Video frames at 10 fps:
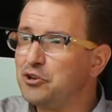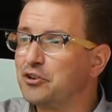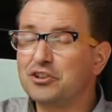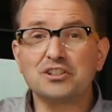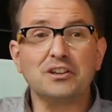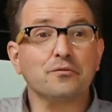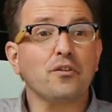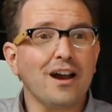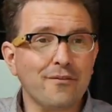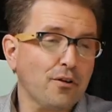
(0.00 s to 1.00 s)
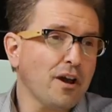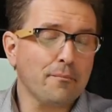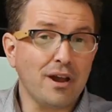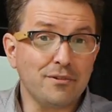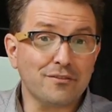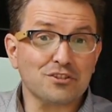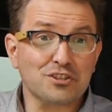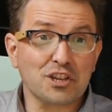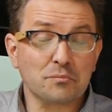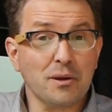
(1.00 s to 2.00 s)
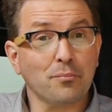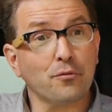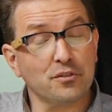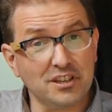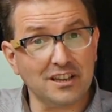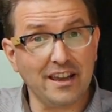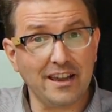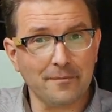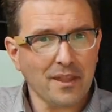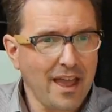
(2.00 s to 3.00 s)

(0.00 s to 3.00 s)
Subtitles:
You can seat 5 or maybe even 6 people for dinner here.